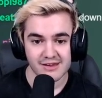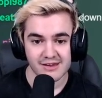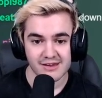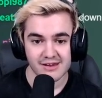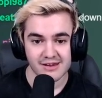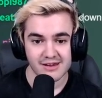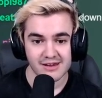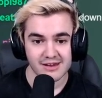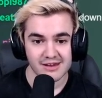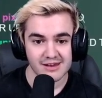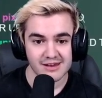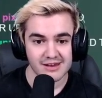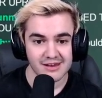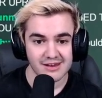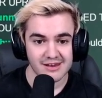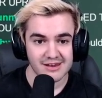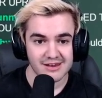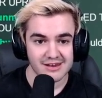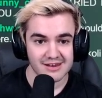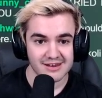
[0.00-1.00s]

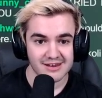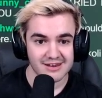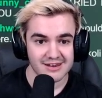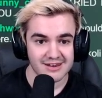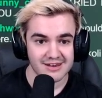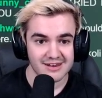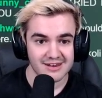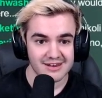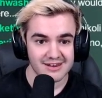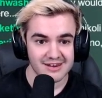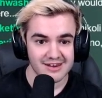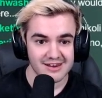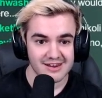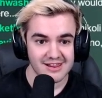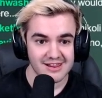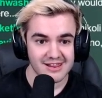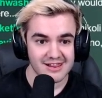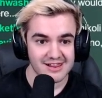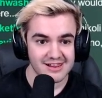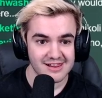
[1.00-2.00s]

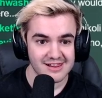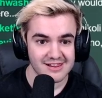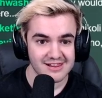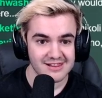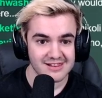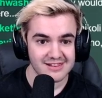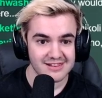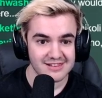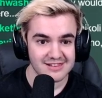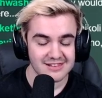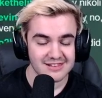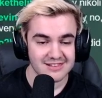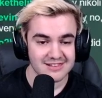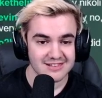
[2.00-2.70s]
No one is speaking in this clip.